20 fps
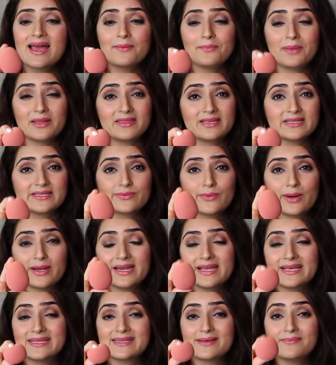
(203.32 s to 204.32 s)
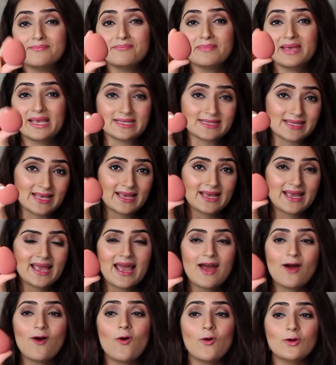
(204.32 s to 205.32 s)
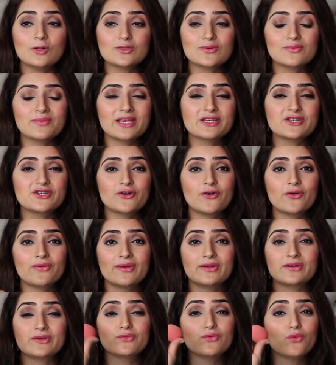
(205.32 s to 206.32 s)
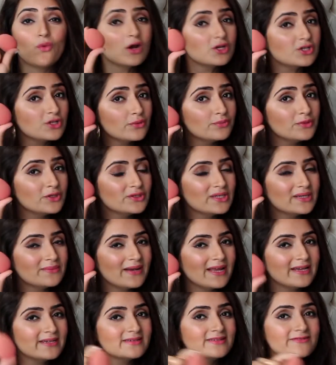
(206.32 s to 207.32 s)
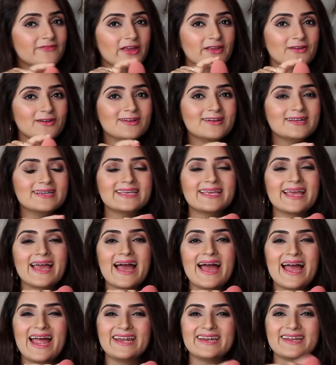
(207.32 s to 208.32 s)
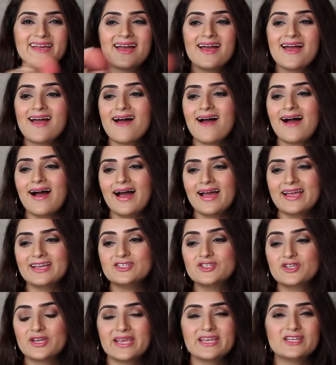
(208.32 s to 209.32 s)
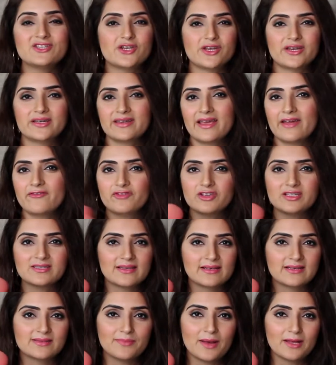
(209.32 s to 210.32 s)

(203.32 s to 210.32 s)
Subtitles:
But this one is amazing. Also make sure that you wash your beauty blender regularly, and I change it every 6